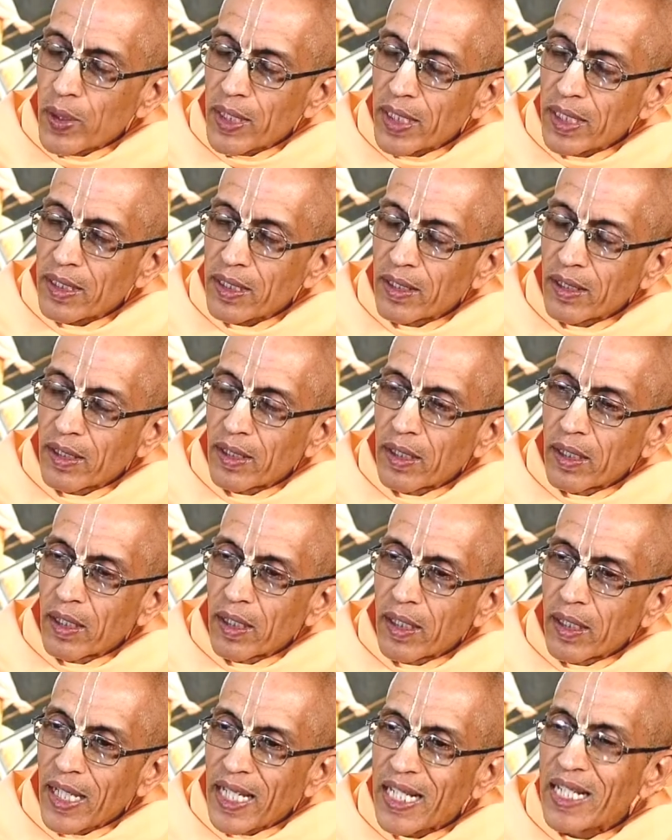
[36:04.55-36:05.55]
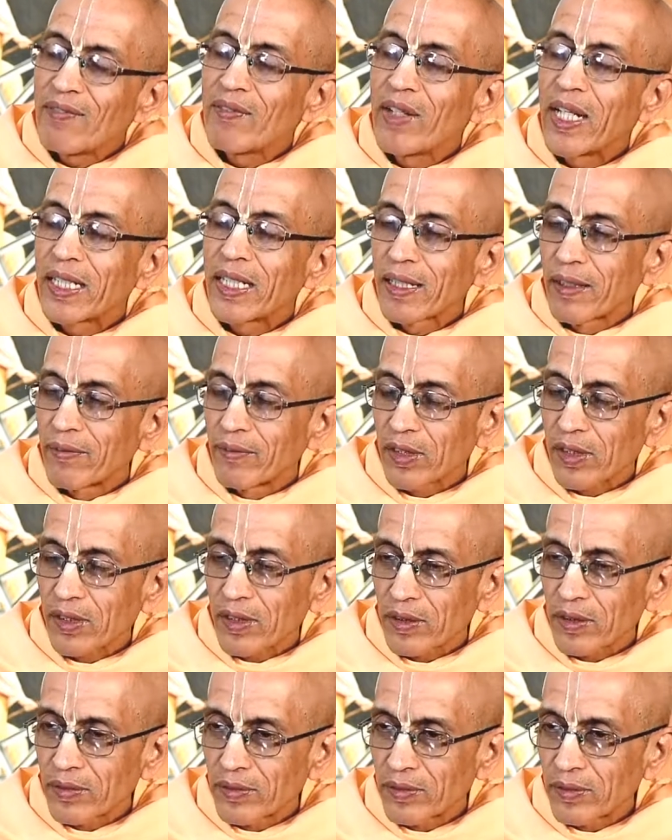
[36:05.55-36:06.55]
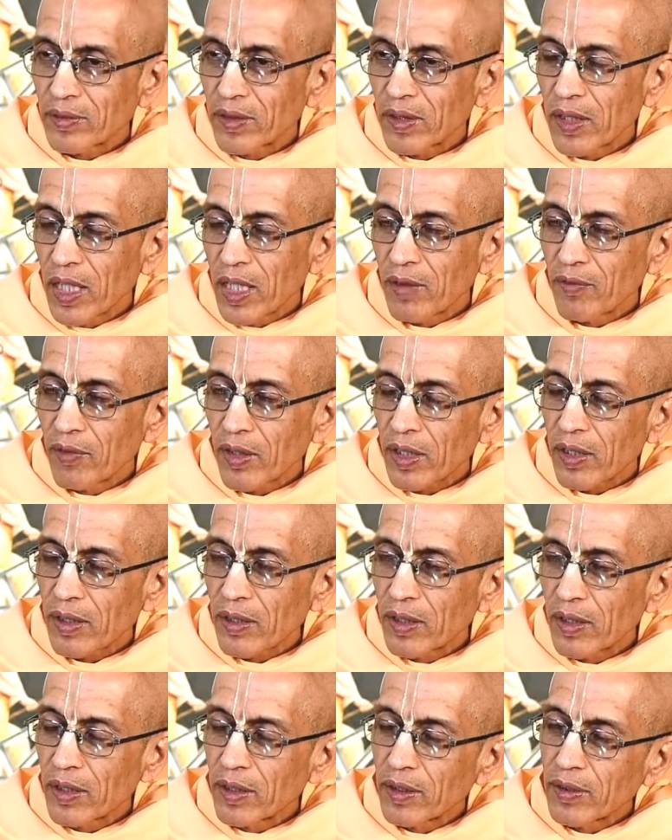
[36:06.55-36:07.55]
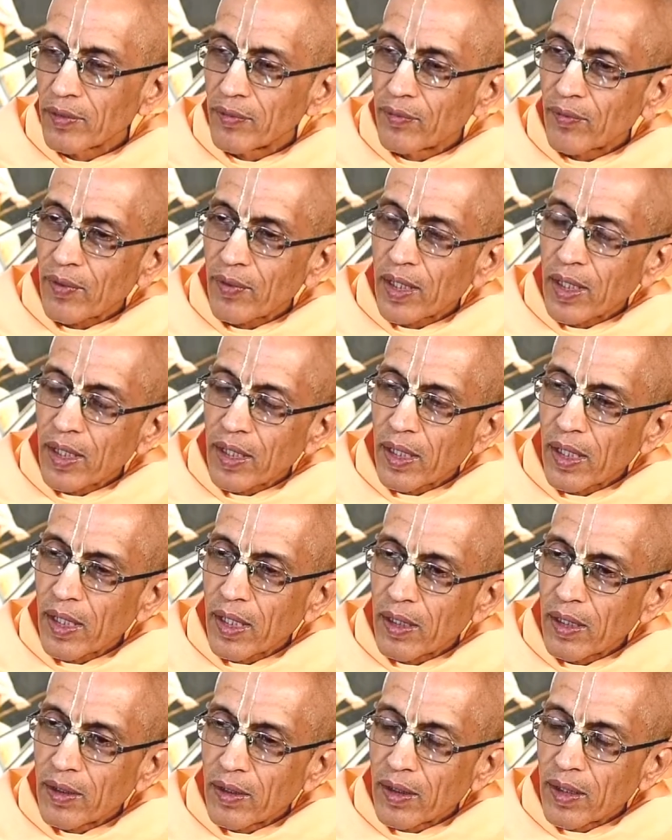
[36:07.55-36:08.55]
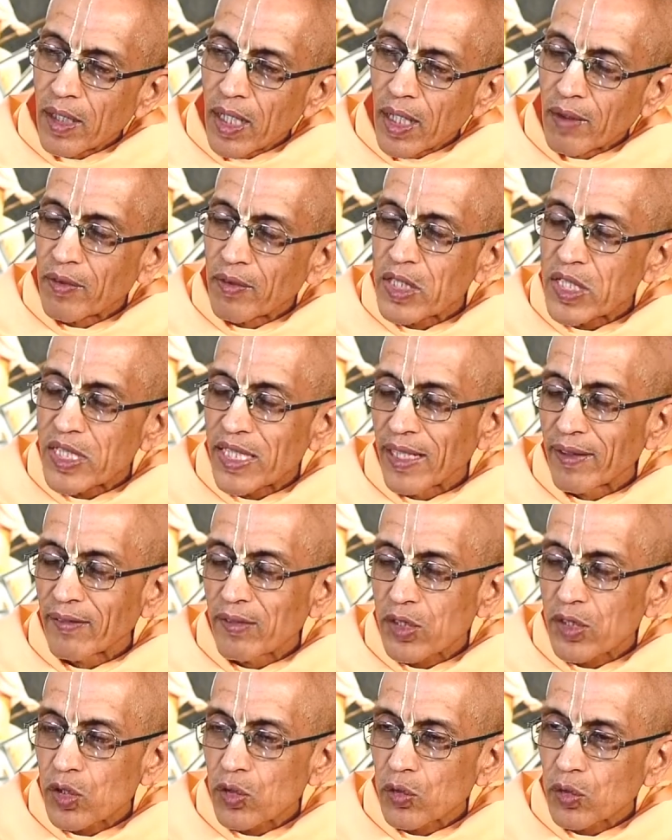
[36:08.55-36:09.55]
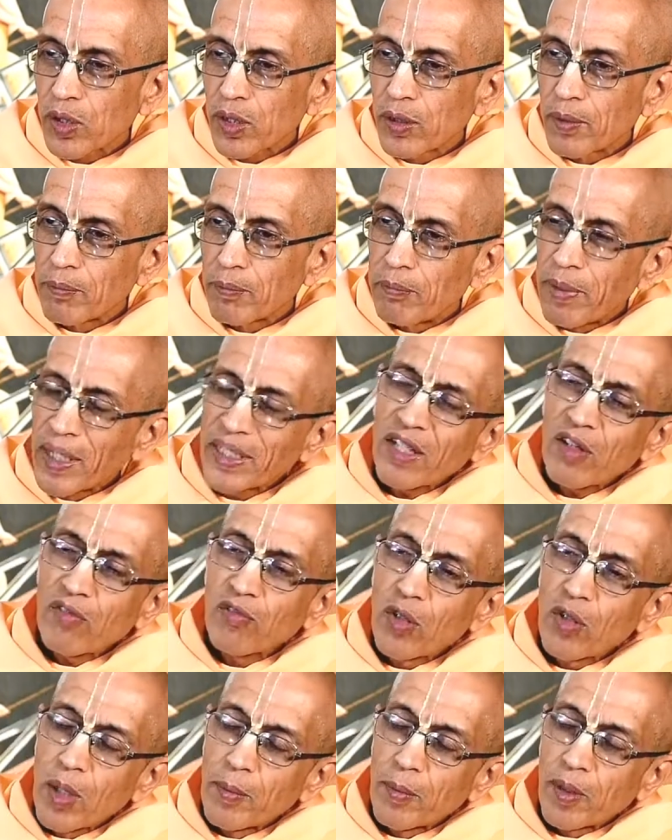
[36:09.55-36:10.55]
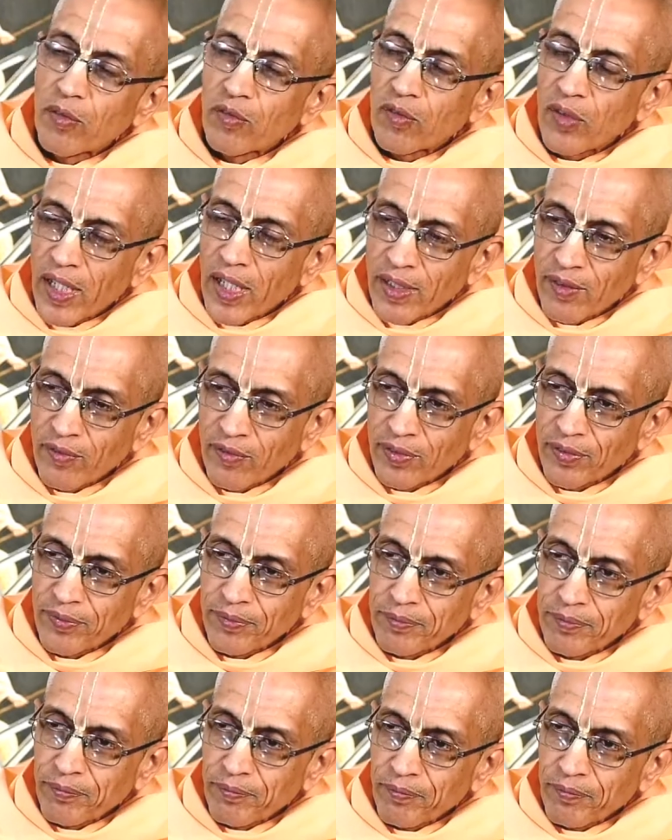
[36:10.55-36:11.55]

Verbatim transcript: we elevate our, our uh, uh, ourselves to the better form of life.